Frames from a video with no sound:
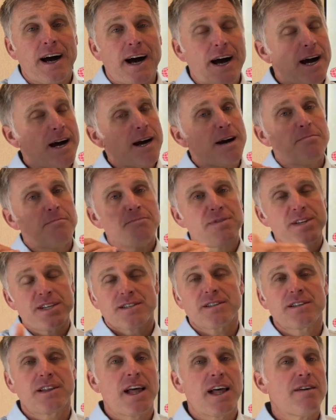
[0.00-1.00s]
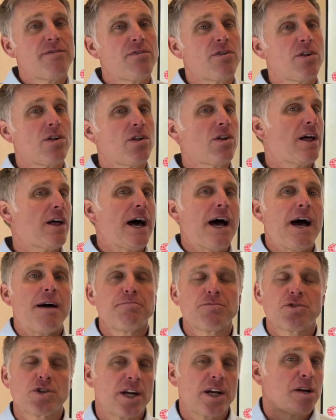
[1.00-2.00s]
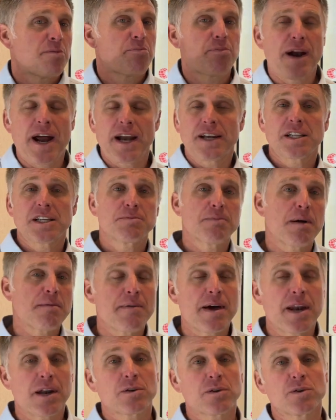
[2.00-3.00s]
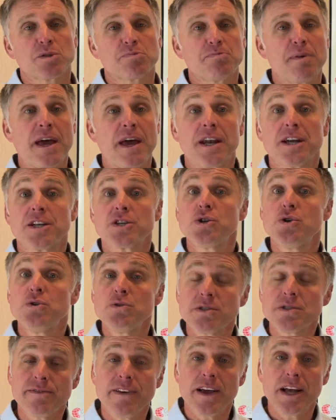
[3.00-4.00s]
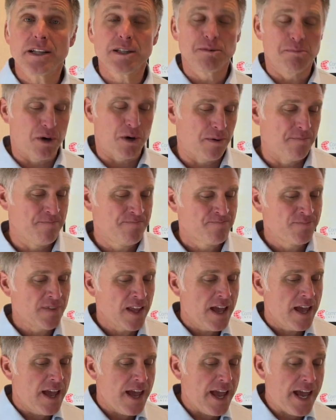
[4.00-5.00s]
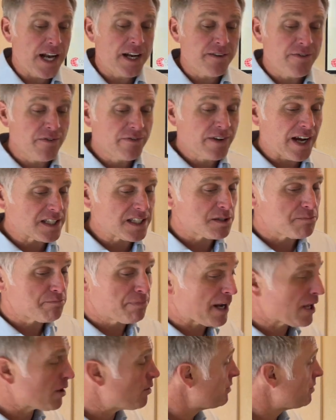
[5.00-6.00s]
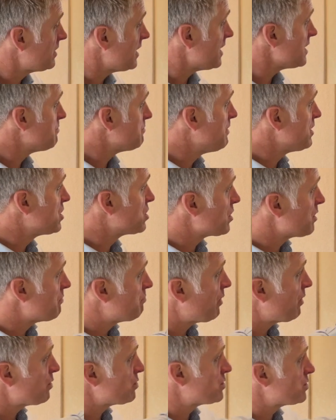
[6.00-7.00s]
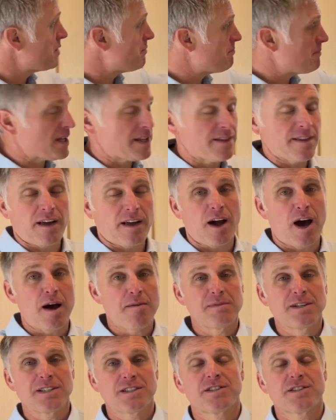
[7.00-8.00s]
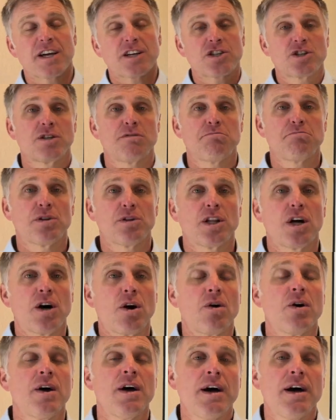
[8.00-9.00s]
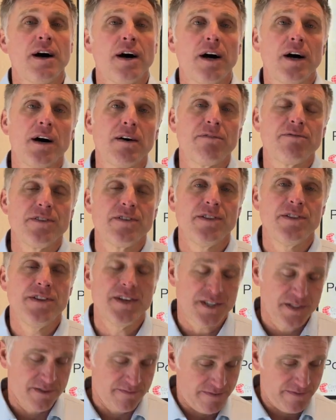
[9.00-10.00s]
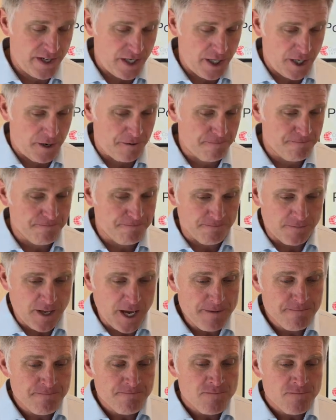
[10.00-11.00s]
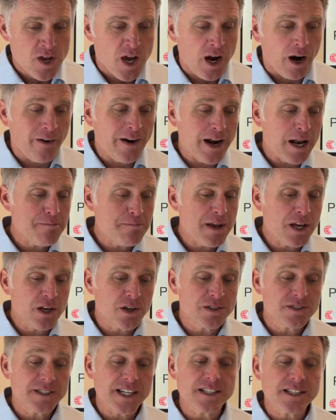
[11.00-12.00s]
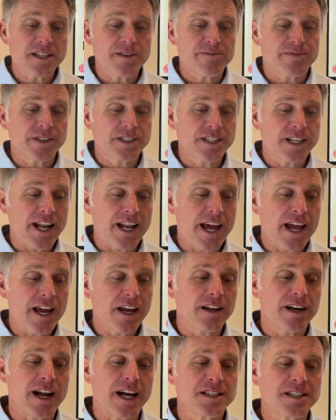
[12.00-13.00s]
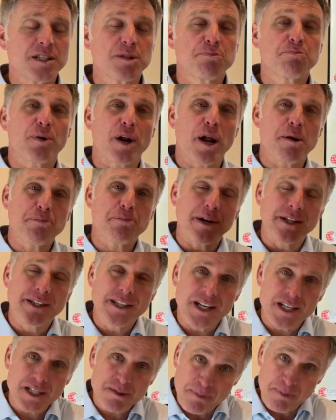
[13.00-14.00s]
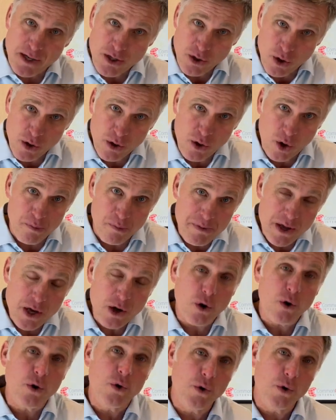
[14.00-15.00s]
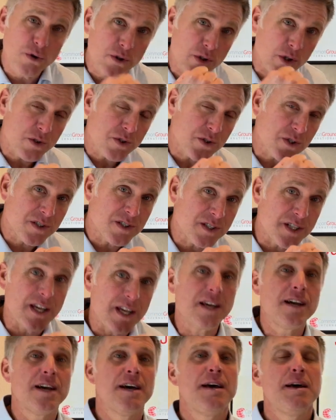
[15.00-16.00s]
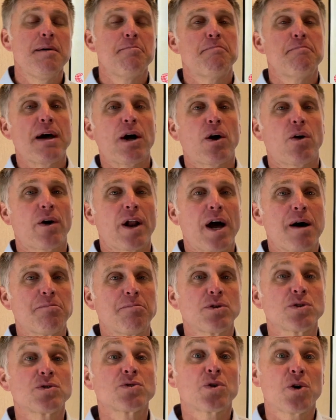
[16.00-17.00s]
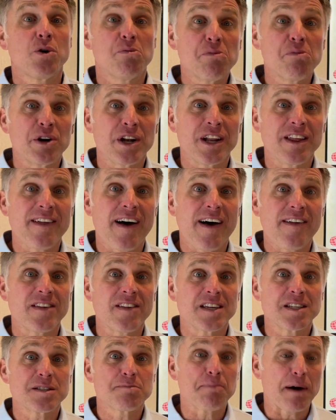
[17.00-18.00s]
I'm this level, I'm trying to practice my medical Spanish, who's available? And if you've got some preguntas, be sure to post them in the comments section below of this video. Okay? All right, amigos, that's it for today. Gracias por aprender español conmigo. Juntos si mejoramos comunidades.